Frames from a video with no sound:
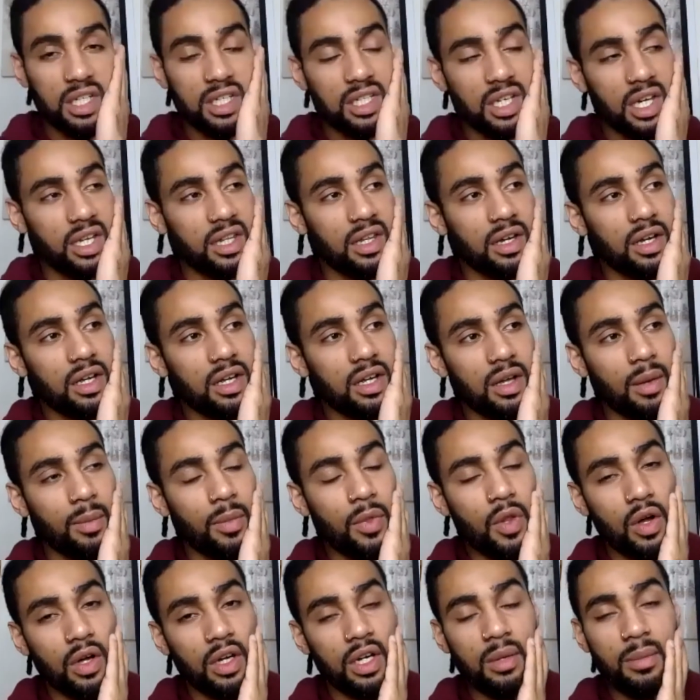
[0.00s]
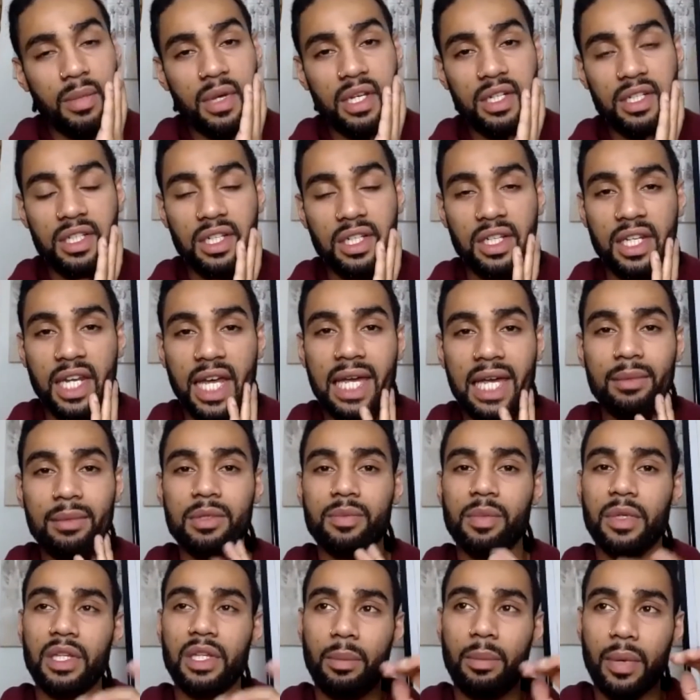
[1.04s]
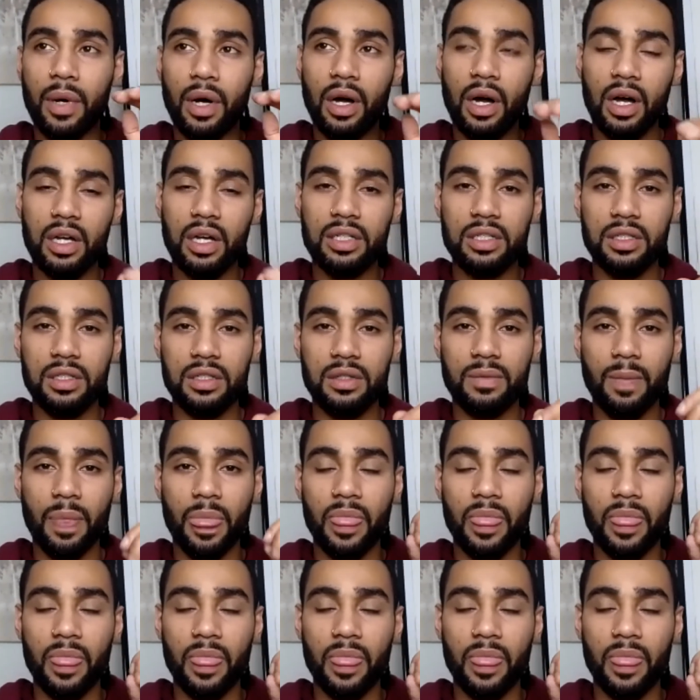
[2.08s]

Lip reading: say that I'm not going to mention names, but the person